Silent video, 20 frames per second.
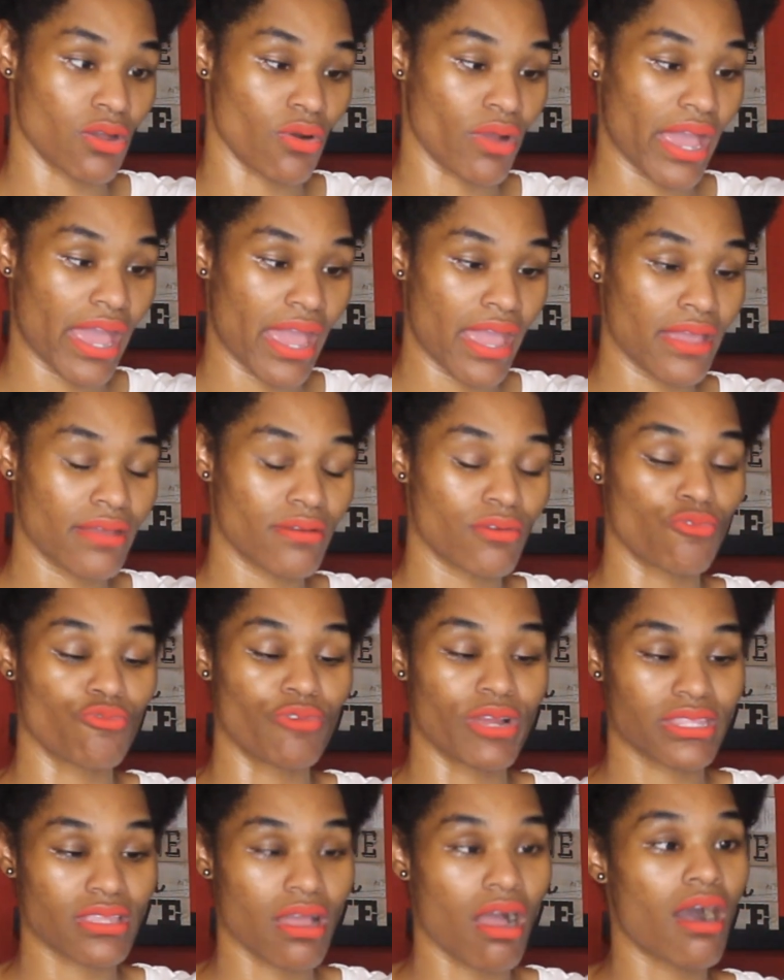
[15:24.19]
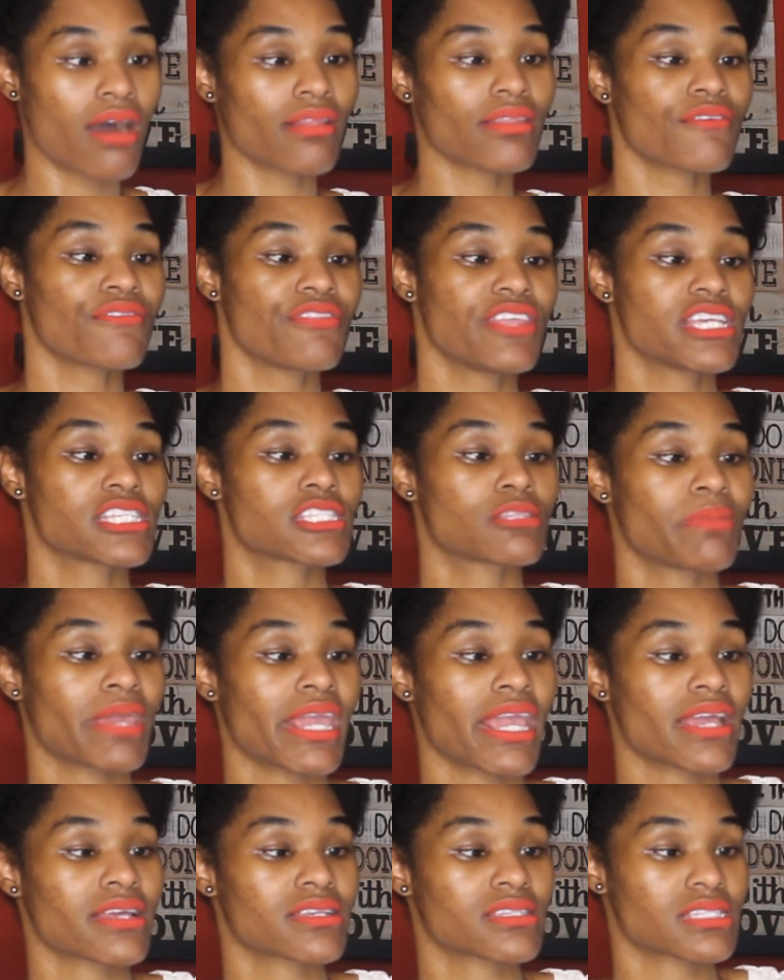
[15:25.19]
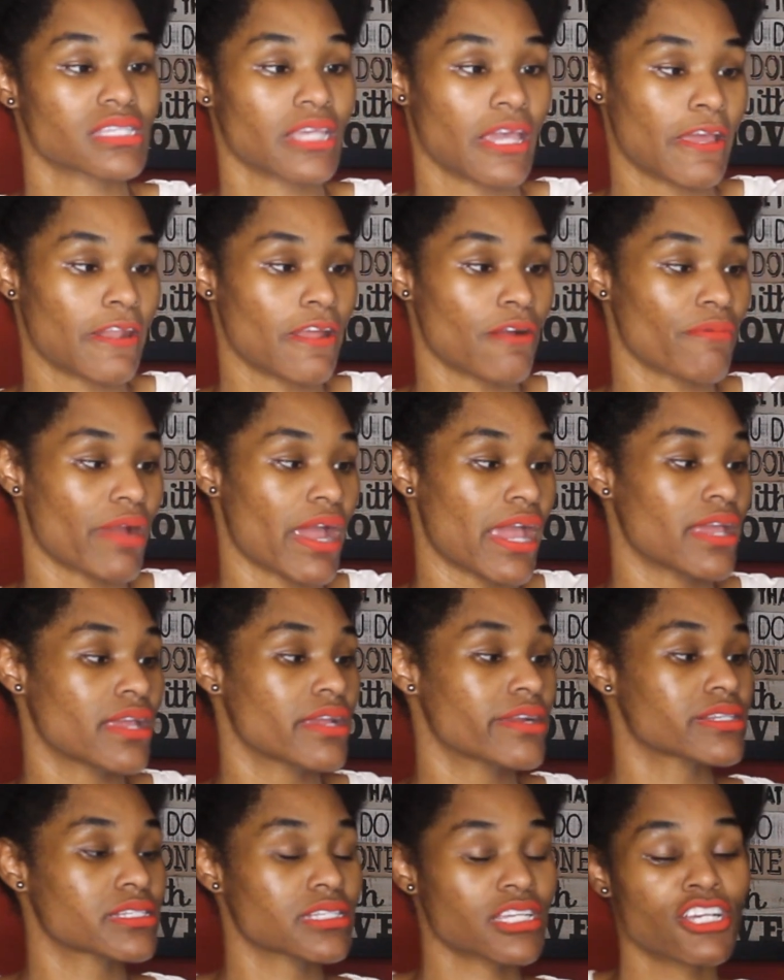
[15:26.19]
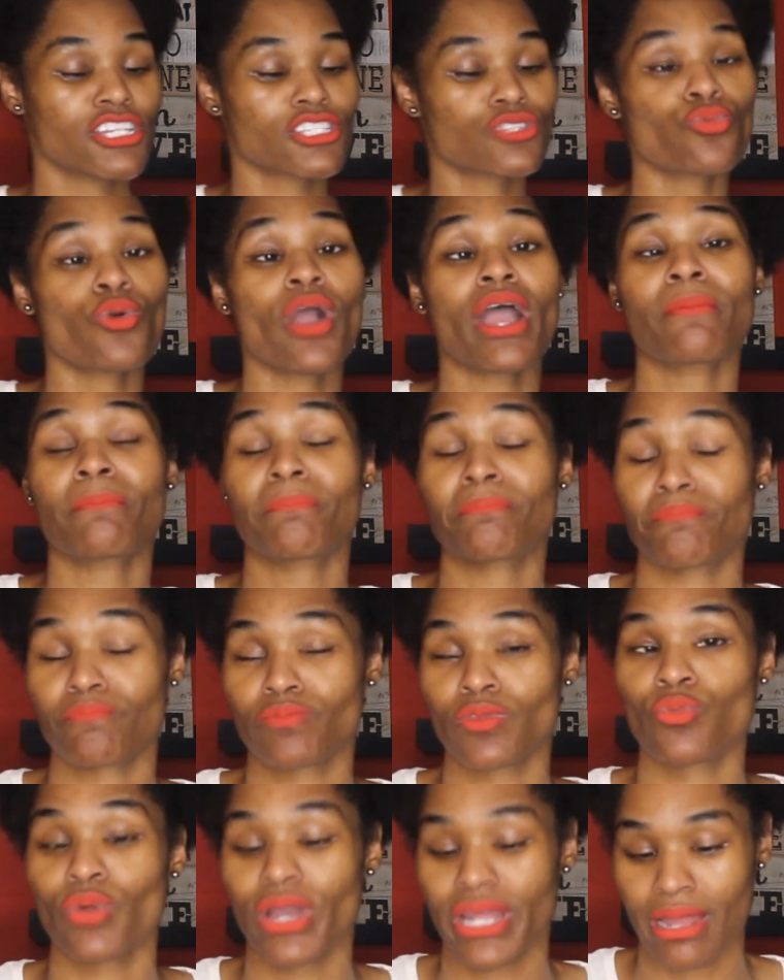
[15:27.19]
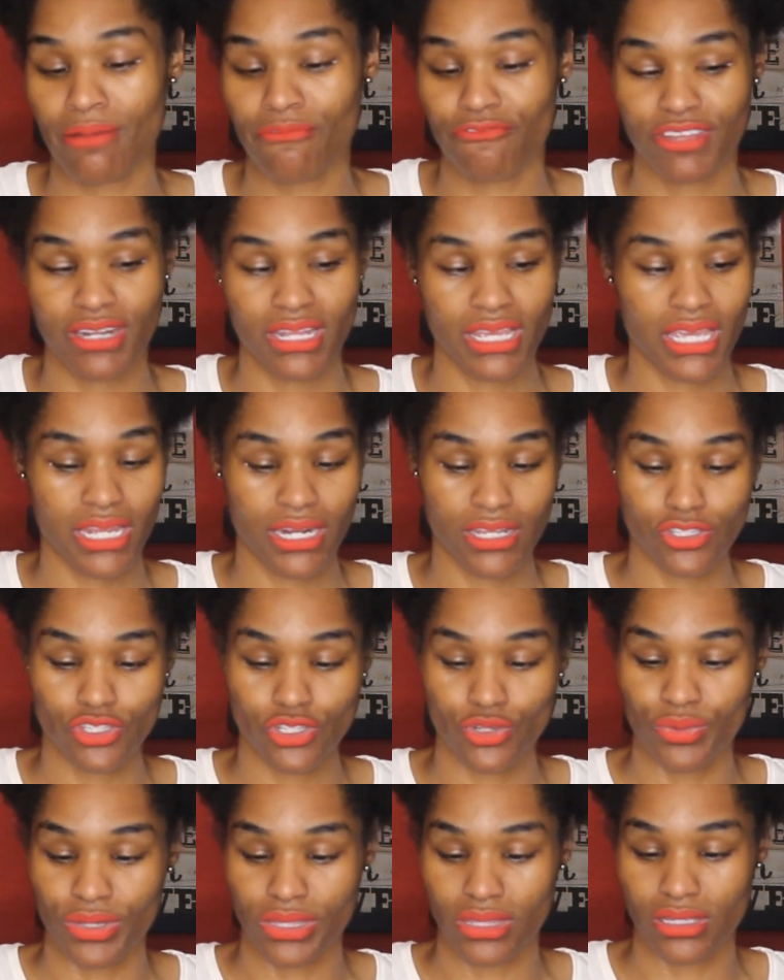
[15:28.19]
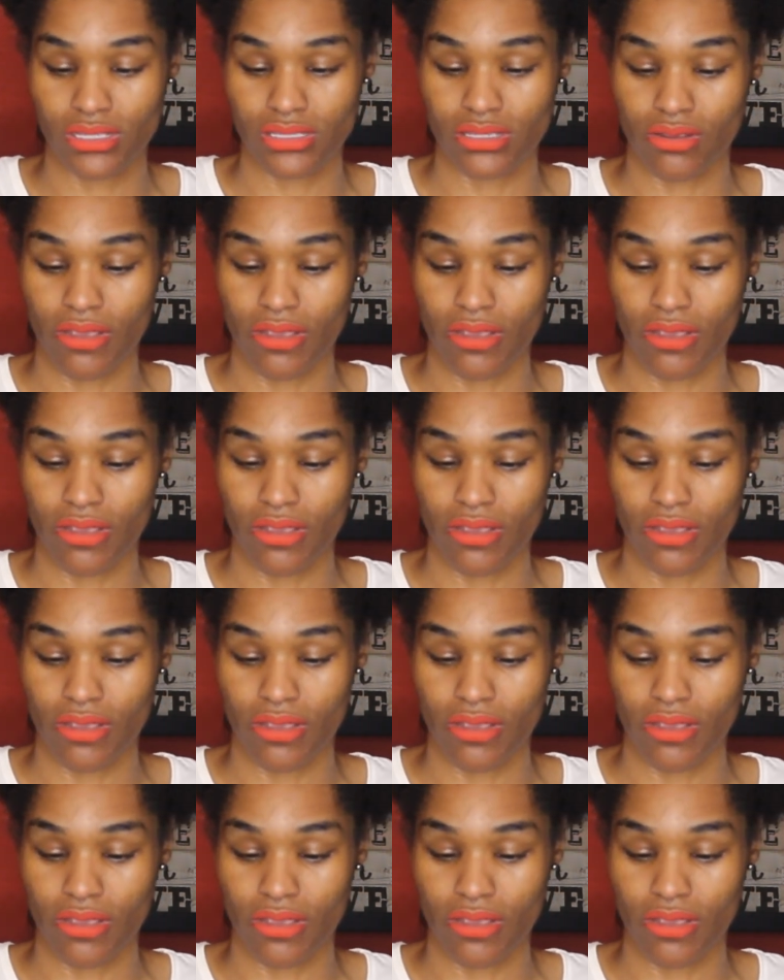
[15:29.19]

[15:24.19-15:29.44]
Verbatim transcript: Okay, with all of this being said, all right, here's here's what what I'm finna get into with this.